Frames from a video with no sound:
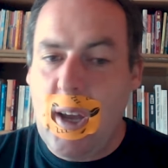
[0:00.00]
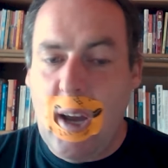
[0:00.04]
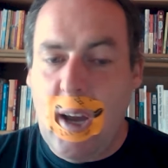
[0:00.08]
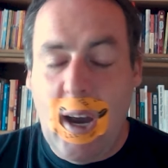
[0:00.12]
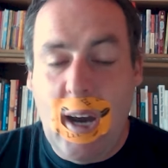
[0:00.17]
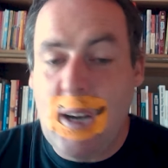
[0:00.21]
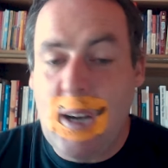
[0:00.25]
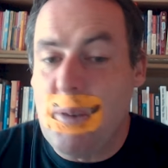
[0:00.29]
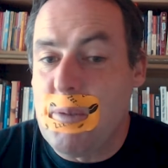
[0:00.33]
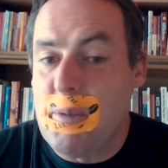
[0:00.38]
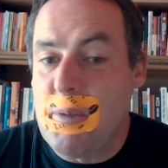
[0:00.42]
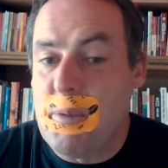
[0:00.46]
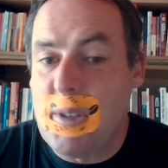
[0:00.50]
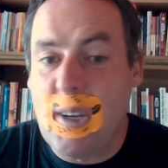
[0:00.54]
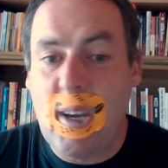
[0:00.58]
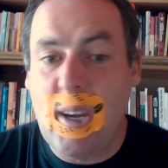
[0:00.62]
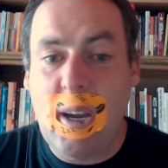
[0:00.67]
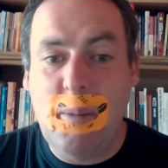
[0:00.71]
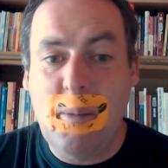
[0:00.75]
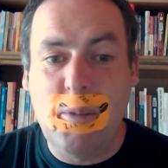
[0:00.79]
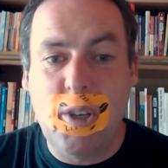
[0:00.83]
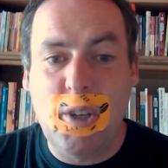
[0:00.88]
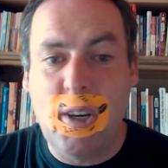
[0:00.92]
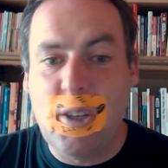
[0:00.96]
And it was a
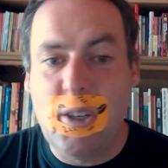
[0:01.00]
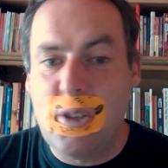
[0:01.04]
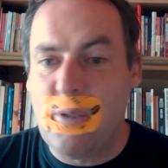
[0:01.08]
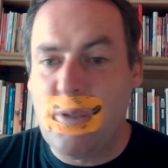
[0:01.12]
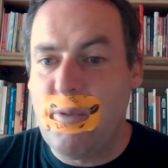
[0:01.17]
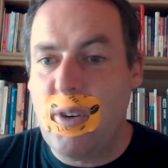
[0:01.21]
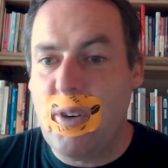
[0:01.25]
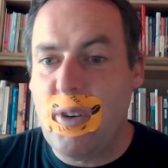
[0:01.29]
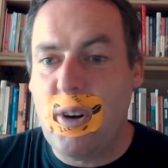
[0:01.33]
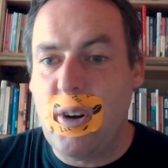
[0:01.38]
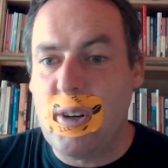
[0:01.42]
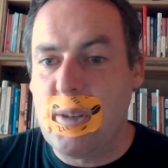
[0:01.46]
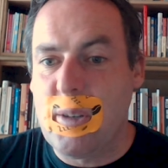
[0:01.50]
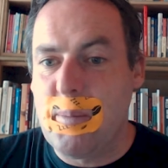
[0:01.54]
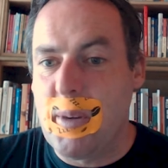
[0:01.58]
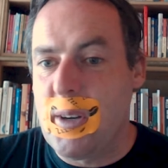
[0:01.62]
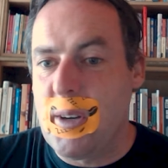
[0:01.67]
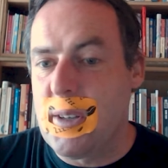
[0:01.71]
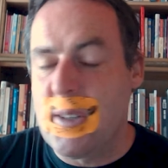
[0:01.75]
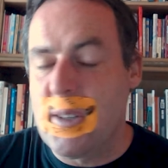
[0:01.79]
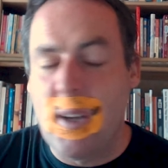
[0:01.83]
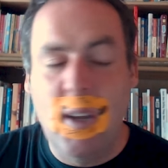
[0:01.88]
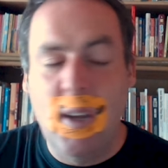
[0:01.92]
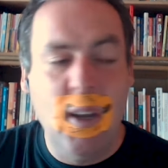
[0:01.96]
game changer for us
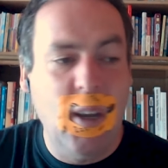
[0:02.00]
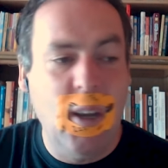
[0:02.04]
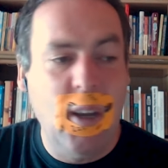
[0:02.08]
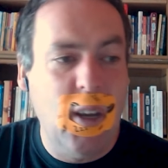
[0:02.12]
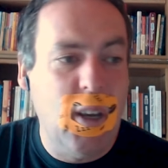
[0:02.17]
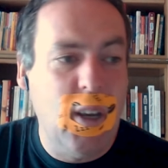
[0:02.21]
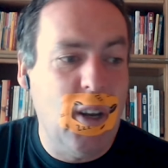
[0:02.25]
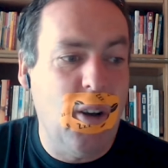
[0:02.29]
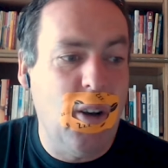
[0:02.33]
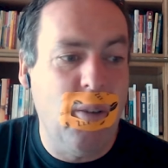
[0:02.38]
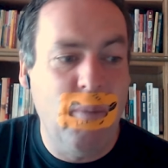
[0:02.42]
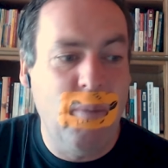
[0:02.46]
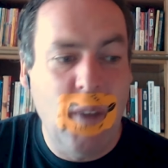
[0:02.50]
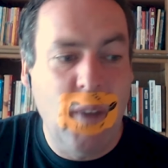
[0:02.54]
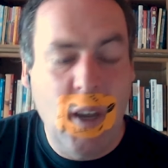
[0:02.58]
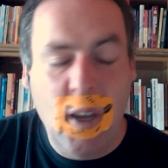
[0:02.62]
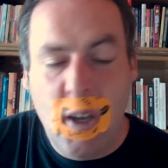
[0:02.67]
because, you know,